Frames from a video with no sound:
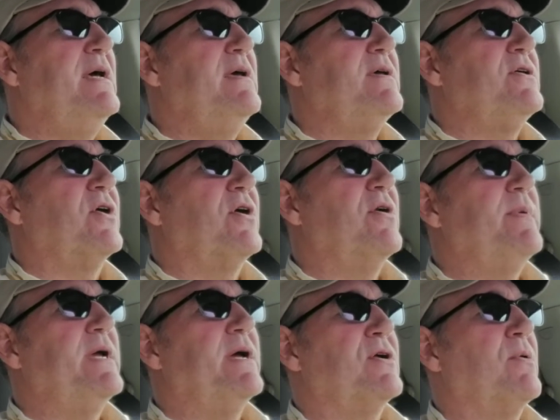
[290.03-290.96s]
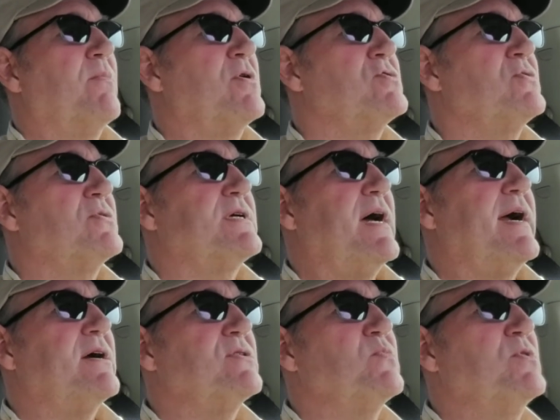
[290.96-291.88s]
you're going to be in commercial
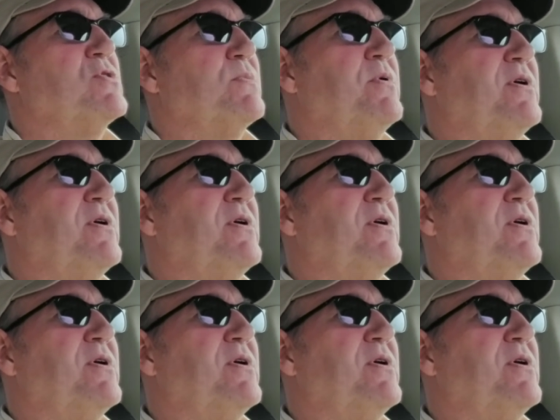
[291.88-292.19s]
tires, which will put